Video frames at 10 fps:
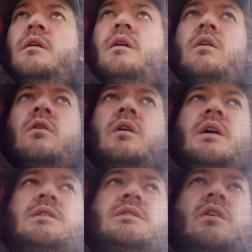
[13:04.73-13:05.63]
You know,
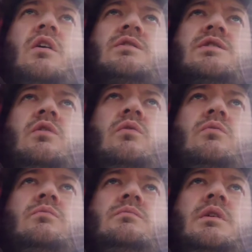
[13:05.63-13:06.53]
it's
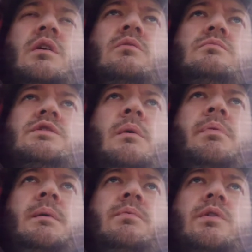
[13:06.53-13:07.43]
also, you know, some
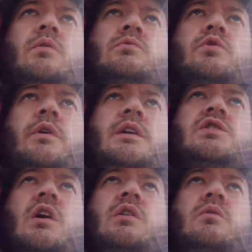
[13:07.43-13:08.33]
people don't treat
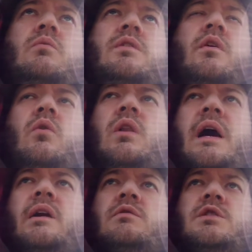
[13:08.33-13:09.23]
each other with a whole
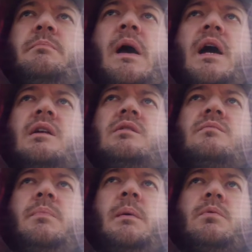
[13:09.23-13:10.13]
lot of
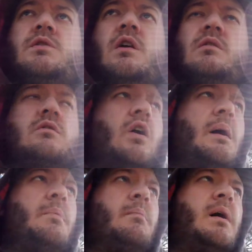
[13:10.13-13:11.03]
respect. People talk
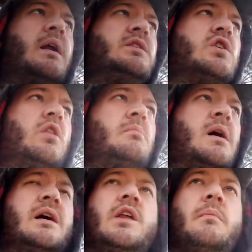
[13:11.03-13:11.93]
crap about each other
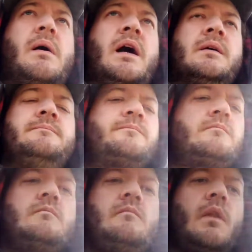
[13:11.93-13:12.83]
behind their back.
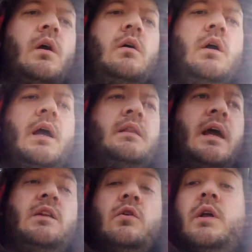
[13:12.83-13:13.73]
And
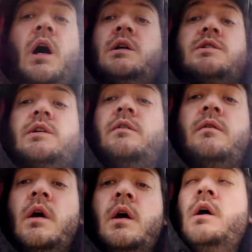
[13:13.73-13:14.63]
they do it, honestly,
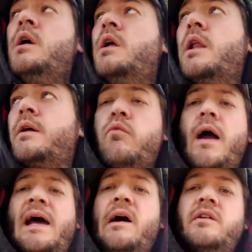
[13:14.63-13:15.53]
like
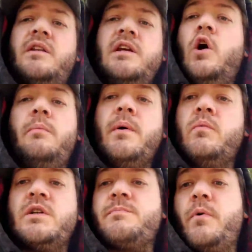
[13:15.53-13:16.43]
right out in the
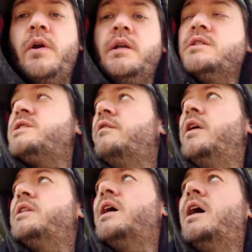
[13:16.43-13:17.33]
open, whispering and stuff
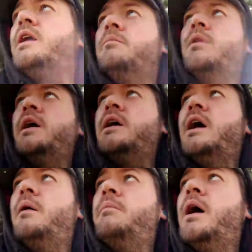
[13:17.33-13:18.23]
like that. And I'm like,
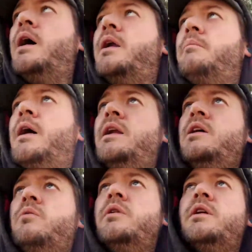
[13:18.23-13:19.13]
yeah, I'm not
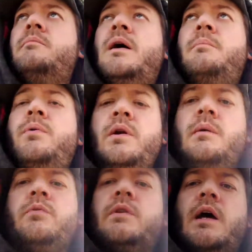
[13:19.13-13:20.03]
dealing with it. I'm not putting
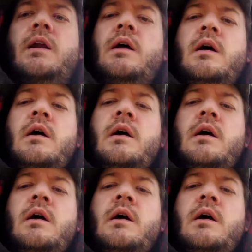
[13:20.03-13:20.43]
up with that.